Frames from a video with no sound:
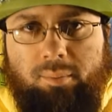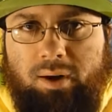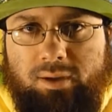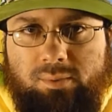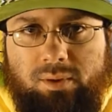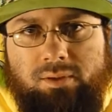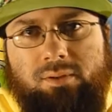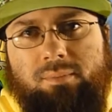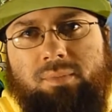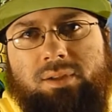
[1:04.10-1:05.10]
boss wants
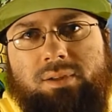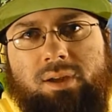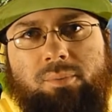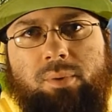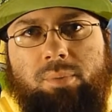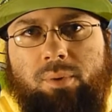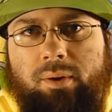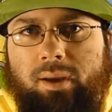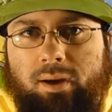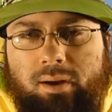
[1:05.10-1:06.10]
them to stop
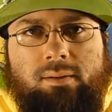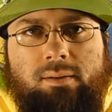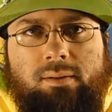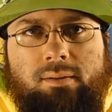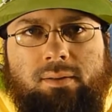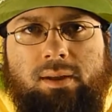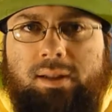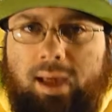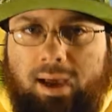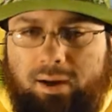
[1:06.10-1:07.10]
reporting on it. They
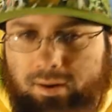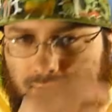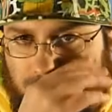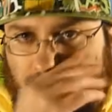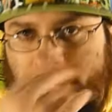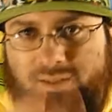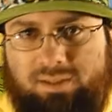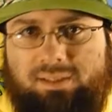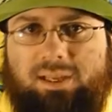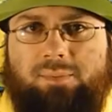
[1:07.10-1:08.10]
attack her. She
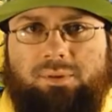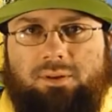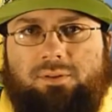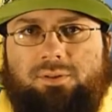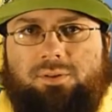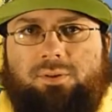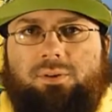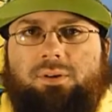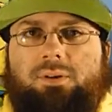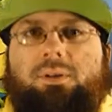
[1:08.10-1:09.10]
escapes into the
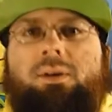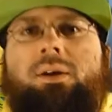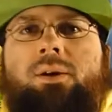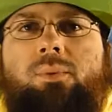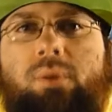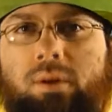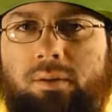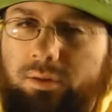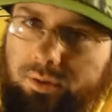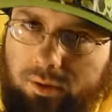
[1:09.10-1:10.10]
sewer, where
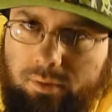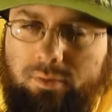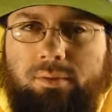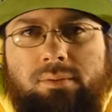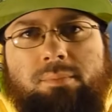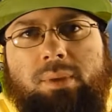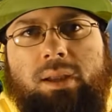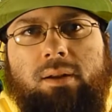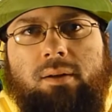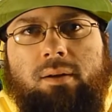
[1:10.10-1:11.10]
the turtles
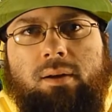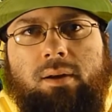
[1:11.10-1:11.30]
beat her.